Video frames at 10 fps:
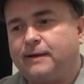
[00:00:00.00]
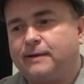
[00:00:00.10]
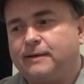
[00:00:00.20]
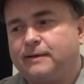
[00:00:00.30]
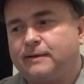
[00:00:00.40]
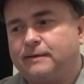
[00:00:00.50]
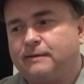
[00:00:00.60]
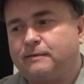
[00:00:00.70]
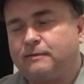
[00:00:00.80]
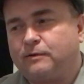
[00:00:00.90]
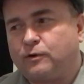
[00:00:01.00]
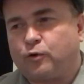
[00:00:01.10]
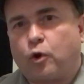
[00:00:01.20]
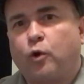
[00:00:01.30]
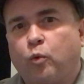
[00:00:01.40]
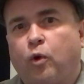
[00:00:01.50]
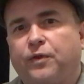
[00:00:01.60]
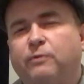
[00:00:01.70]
to war,